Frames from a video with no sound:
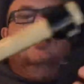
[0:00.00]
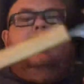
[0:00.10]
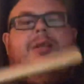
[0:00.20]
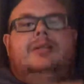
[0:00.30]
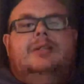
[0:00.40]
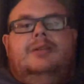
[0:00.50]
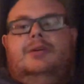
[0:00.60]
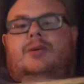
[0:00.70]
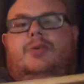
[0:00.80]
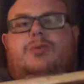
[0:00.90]
this is a
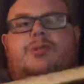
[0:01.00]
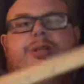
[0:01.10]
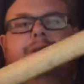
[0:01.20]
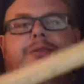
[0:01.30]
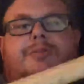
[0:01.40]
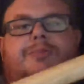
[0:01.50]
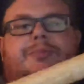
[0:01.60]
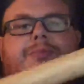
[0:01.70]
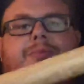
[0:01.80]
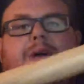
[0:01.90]
cold steel
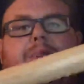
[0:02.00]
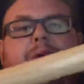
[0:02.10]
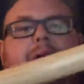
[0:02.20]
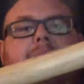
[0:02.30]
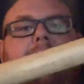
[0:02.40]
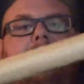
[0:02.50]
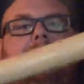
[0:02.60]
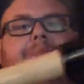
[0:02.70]
tomahawk.